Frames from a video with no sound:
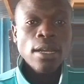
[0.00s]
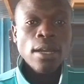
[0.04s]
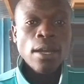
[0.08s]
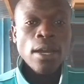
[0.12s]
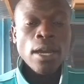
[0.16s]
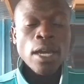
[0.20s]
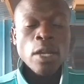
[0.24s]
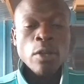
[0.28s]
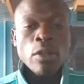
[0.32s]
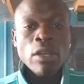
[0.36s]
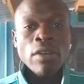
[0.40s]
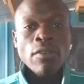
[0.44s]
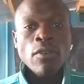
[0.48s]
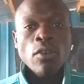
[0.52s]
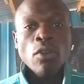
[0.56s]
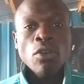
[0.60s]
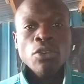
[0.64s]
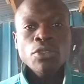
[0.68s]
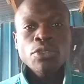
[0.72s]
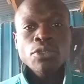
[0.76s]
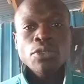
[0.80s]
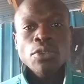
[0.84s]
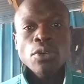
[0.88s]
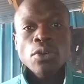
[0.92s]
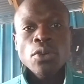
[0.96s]
and we have
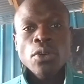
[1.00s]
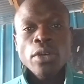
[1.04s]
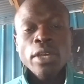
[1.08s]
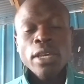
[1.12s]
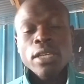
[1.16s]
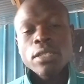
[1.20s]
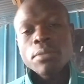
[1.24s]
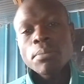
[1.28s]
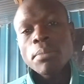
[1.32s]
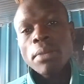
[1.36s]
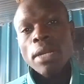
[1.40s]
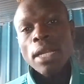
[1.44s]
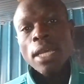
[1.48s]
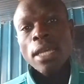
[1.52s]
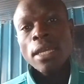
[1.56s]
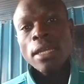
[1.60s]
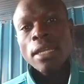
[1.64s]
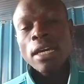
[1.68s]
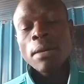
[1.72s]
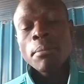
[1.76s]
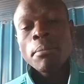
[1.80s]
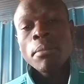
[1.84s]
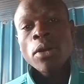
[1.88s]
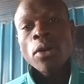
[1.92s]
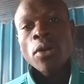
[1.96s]
also explained
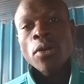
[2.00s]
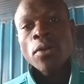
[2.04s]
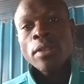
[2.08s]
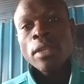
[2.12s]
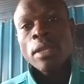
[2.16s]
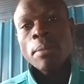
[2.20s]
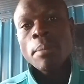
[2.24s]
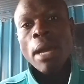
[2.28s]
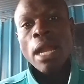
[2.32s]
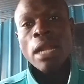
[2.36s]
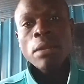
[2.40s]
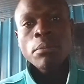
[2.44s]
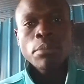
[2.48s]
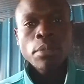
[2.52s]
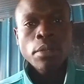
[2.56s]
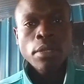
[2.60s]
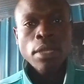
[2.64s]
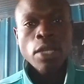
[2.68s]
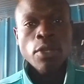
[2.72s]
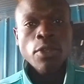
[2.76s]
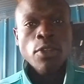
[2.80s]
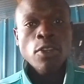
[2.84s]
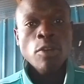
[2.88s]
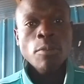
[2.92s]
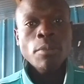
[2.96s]
about the bulb
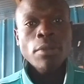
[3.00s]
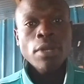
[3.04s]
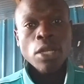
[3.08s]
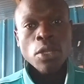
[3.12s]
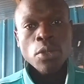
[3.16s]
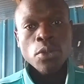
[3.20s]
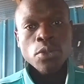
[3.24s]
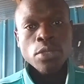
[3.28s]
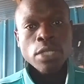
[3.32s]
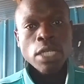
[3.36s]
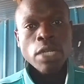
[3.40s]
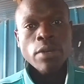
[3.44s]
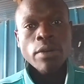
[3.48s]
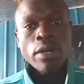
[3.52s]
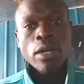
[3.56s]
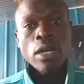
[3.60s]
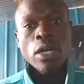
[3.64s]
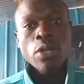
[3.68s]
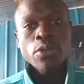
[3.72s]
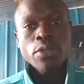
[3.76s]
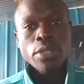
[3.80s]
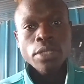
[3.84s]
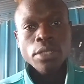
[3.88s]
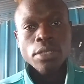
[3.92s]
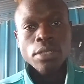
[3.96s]
that we normally use in our
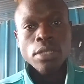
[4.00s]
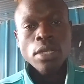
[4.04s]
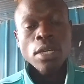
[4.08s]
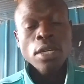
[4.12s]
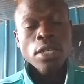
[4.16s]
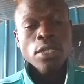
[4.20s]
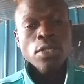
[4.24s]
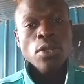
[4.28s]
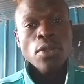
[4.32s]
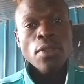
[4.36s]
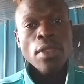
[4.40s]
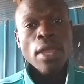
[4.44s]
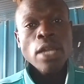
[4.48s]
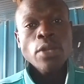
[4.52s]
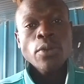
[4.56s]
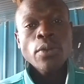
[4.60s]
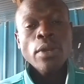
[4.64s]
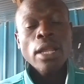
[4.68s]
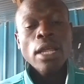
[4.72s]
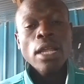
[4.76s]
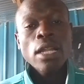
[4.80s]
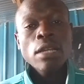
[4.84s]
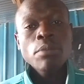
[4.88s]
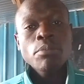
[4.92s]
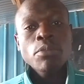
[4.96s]
houses. So that will
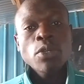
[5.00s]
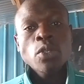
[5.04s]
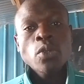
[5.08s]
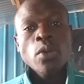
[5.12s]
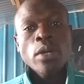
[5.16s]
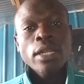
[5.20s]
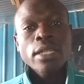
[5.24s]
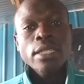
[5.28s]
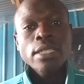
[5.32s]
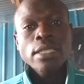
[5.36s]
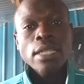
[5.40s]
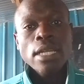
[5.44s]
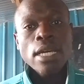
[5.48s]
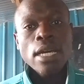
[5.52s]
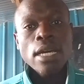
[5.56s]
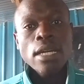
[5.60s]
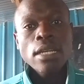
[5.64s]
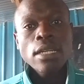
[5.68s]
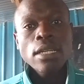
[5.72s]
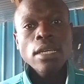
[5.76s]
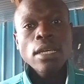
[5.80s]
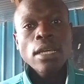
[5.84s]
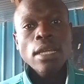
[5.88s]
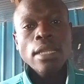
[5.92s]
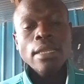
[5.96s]
help you to
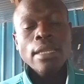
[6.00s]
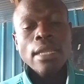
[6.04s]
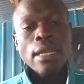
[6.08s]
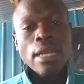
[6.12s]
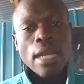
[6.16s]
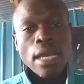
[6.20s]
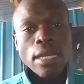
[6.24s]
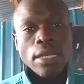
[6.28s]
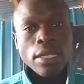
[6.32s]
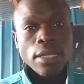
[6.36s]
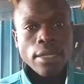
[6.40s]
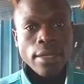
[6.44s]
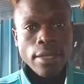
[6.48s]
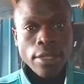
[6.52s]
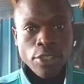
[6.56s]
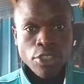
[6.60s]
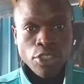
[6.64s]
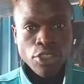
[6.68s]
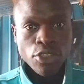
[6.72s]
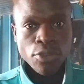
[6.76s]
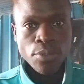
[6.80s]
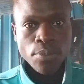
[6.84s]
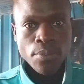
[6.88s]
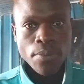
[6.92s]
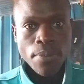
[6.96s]
understand the light
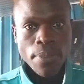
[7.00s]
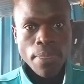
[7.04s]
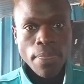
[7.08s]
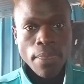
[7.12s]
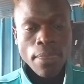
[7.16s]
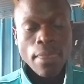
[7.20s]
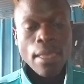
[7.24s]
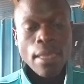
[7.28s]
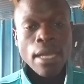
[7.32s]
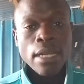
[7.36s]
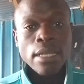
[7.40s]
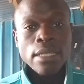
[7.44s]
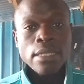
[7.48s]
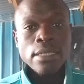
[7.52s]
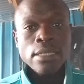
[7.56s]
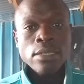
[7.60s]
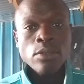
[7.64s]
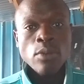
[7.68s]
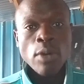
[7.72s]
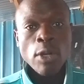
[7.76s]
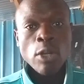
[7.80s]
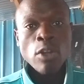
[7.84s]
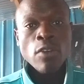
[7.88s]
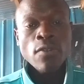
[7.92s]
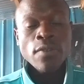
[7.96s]
energy. That is
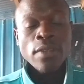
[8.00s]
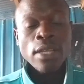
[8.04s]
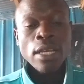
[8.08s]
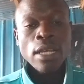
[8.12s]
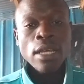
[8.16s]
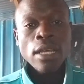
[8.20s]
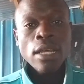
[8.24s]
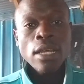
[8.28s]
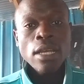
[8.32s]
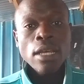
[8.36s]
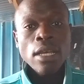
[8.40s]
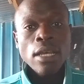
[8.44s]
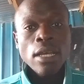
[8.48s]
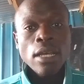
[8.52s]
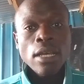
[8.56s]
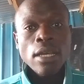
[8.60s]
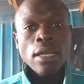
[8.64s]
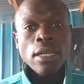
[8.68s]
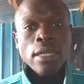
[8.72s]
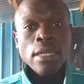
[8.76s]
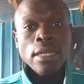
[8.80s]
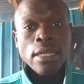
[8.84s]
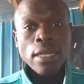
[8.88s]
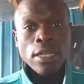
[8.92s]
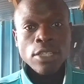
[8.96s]
one of the
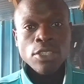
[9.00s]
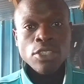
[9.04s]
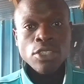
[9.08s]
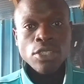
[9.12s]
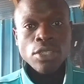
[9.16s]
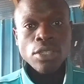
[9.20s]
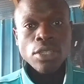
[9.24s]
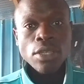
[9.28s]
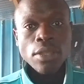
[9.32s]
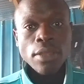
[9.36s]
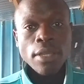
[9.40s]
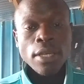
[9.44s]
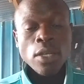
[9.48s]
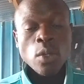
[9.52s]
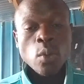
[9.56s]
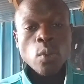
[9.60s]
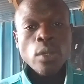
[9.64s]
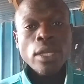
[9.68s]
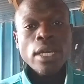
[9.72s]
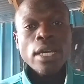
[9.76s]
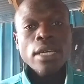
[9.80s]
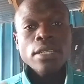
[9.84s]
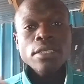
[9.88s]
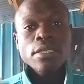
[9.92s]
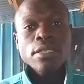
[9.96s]
energy that we
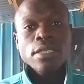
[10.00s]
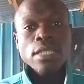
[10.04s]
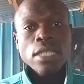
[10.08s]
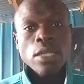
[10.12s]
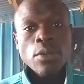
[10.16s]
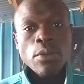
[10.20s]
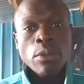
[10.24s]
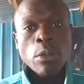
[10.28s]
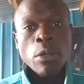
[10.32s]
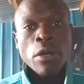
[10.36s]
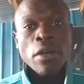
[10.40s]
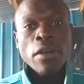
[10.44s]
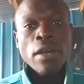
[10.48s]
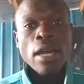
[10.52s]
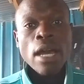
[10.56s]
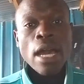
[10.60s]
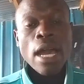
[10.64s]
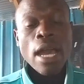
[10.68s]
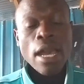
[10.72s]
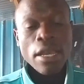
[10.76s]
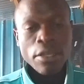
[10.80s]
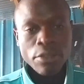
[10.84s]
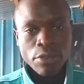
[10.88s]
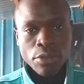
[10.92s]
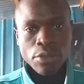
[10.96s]
can see with our
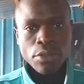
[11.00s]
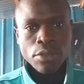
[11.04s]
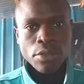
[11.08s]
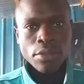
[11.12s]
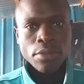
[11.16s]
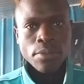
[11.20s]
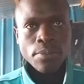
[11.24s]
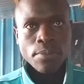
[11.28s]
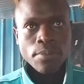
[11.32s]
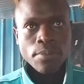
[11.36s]
eyes.